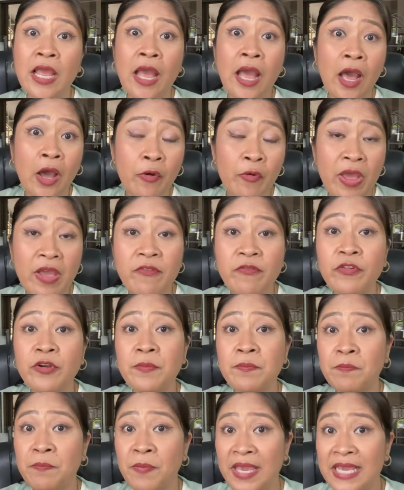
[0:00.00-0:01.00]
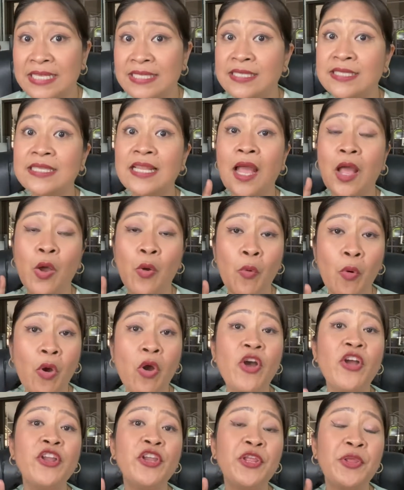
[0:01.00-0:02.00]
however, based now
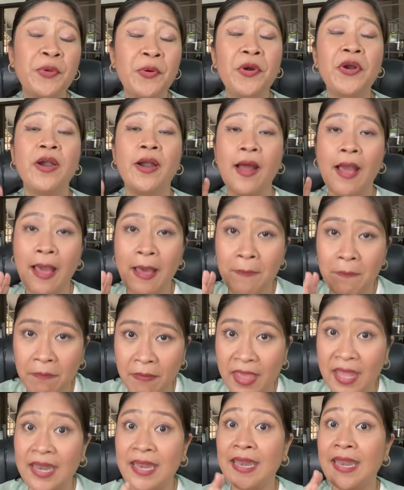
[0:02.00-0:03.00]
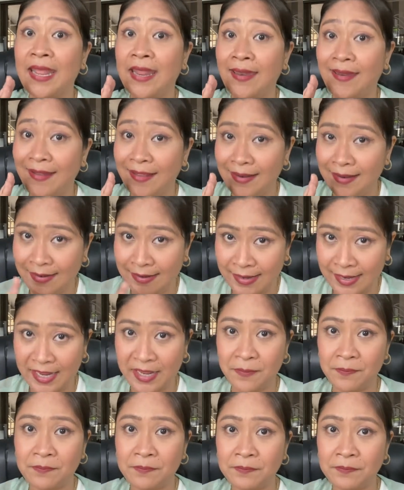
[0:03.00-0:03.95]
on your amended name.